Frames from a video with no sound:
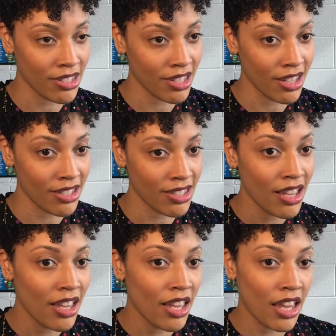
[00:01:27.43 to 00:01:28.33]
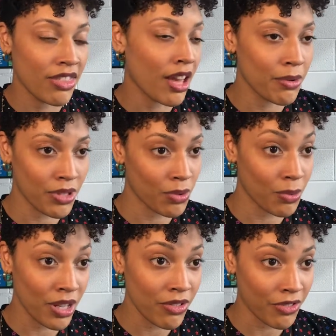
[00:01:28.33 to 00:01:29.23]
things. And that was a
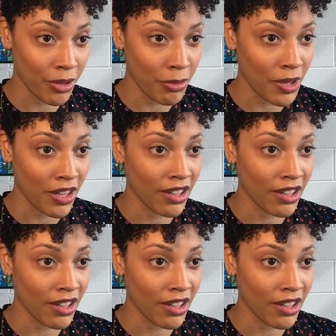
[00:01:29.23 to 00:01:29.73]
win for me.